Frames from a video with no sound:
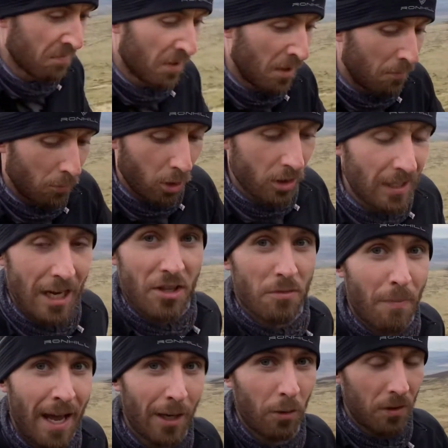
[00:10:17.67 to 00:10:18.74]
more
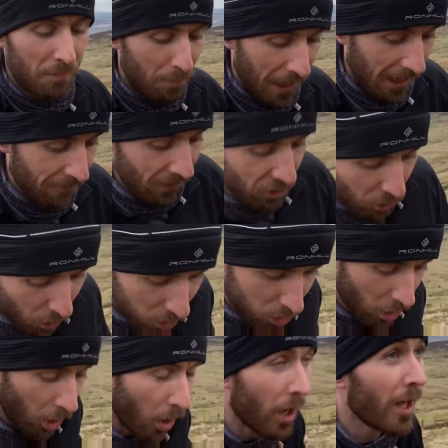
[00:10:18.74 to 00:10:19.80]
detrimental than beneficial.
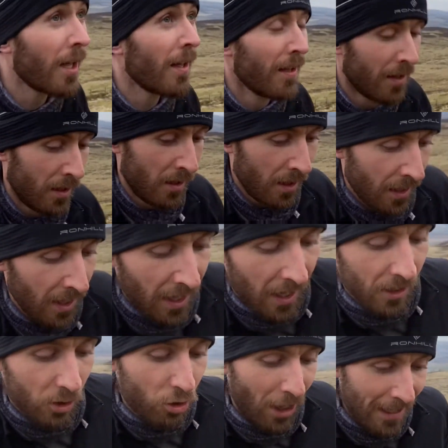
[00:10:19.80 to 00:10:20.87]
So in
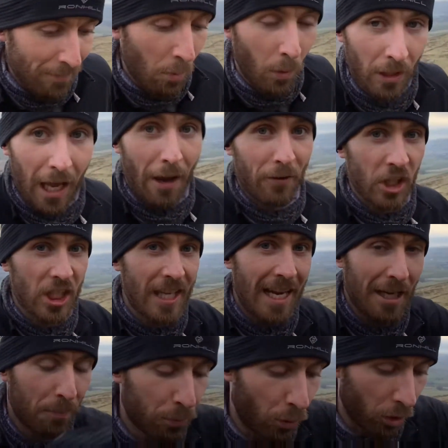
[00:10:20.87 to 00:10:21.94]
training we want to have a steady
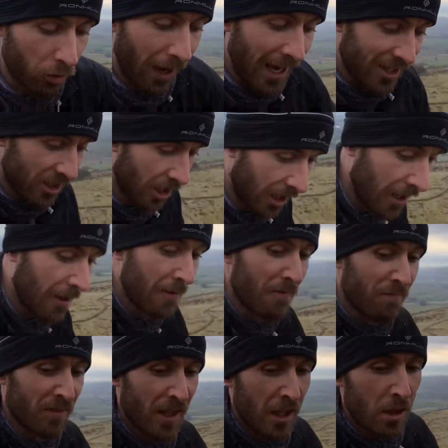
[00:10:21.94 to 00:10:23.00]
progress.
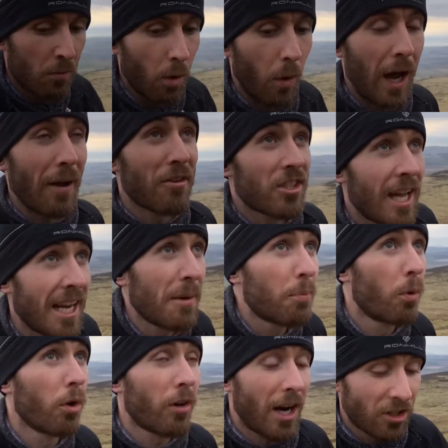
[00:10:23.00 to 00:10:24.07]
We want to have steady
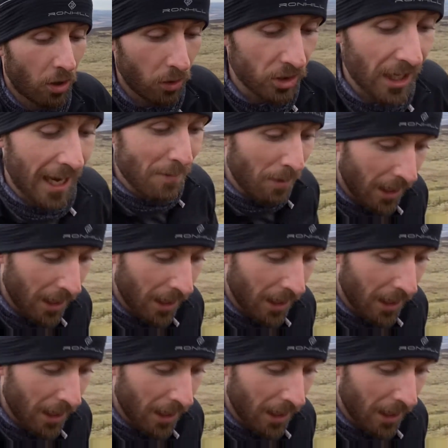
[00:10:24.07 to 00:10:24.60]
progress all the time.